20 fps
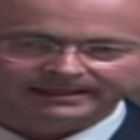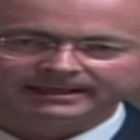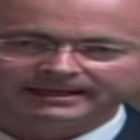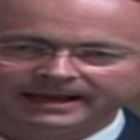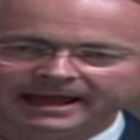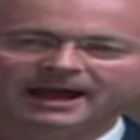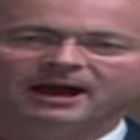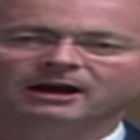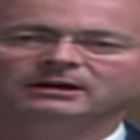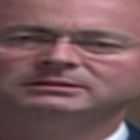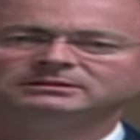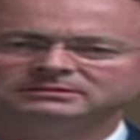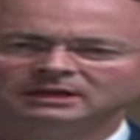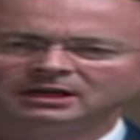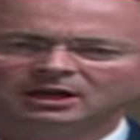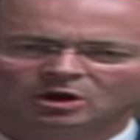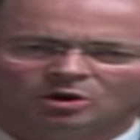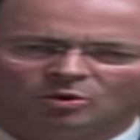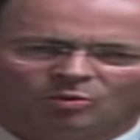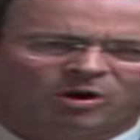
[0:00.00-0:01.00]
Now,
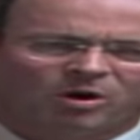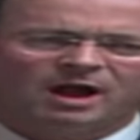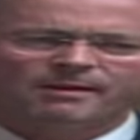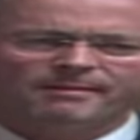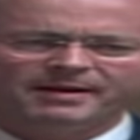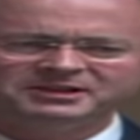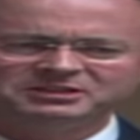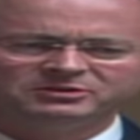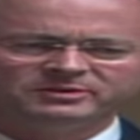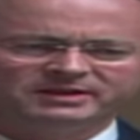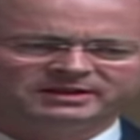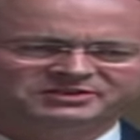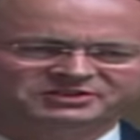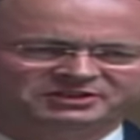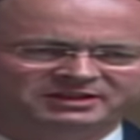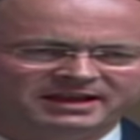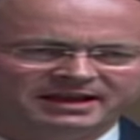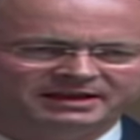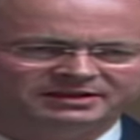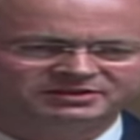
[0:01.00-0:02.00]
why am I doing
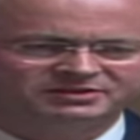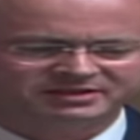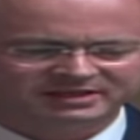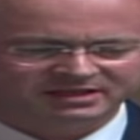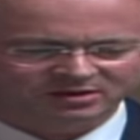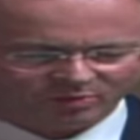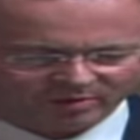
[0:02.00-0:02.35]
CAC?